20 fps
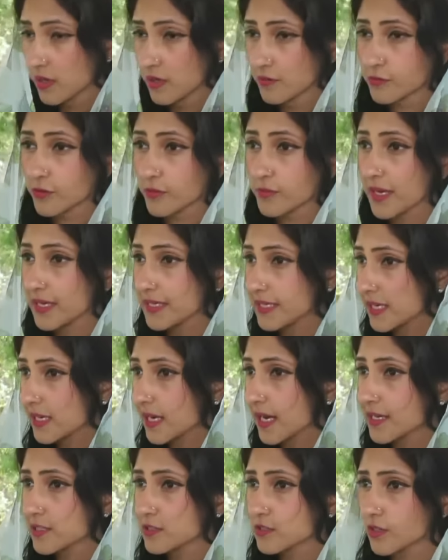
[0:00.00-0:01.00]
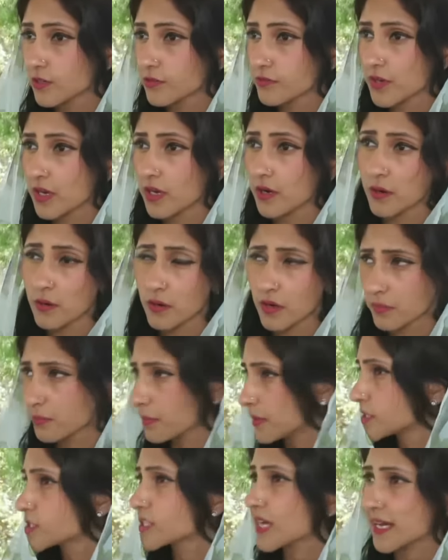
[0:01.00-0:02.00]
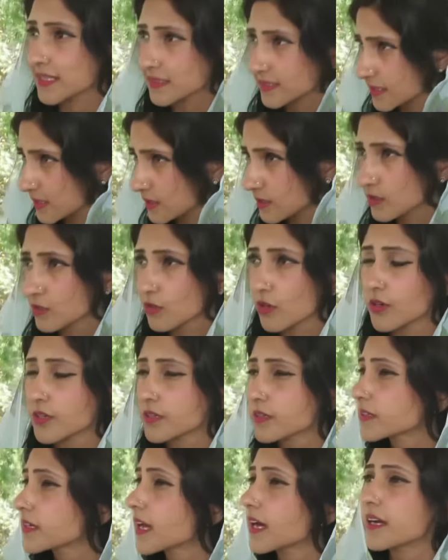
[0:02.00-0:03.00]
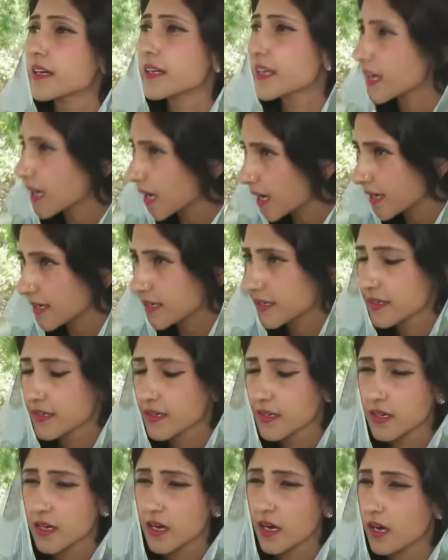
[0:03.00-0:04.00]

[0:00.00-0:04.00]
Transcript: from any kind of uh, uh panchayati or nagar nikai, mm.